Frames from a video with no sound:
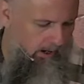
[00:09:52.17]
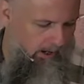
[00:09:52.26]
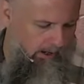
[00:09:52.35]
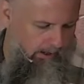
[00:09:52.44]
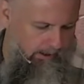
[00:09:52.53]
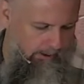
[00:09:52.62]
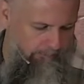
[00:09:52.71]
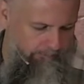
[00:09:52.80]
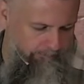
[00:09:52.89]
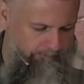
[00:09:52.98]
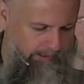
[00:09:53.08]

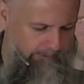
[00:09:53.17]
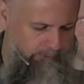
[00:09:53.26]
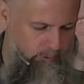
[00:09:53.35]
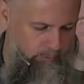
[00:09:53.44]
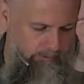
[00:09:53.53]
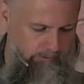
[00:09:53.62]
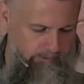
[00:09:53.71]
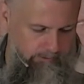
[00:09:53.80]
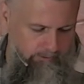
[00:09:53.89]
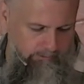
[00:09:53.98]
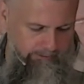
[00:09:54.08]
And so
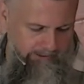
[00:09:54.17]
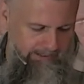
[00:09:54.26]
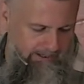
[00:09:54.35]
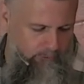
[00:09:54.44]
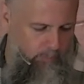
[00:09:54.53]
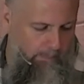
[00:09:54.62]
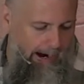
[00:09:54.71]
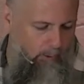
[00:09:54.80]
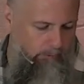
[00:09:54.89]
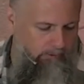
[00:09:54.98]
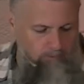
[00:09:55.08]
the Satan has no
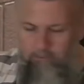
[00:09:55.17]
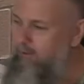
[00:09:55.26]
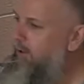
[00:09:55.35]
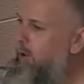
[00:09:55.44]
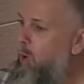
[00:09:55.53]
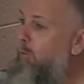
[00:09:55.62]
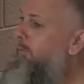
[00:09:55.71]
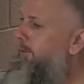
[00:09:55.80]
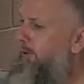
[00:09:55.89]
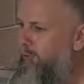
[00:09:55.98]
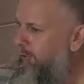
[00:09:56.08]
power over
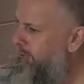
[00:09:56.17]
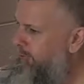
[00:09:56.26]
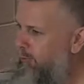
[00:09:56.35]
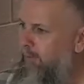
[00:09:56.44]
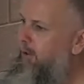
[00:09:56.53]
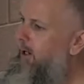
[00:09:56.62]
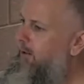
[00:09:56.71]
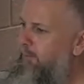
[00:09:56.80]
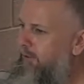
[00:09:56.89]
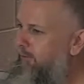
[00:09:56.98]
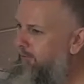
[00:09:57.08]
the church or the
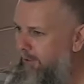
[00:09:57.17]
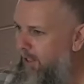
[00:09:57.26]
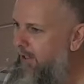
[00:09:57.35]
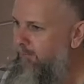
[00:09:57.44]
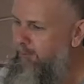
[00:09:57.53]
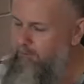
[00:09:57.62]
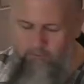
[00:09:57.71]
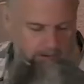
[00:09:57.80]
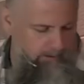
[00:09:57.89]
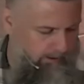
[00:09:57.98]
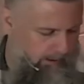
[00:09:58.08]
proclamation of the gospel.
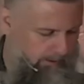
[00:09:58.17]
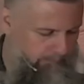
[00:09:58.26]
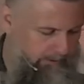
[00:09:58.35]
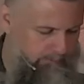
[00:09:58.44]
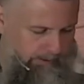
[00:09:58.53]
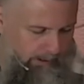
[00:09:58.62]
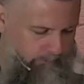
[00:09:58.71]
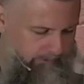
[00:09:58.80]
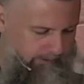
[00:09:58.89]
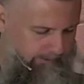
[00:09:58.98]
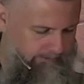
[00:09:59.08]
He is bound
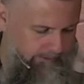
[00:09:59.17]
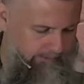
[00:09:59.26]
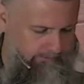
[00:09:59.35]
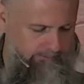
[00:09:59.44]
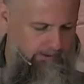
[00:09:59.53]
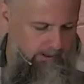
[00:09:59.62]
in that sense.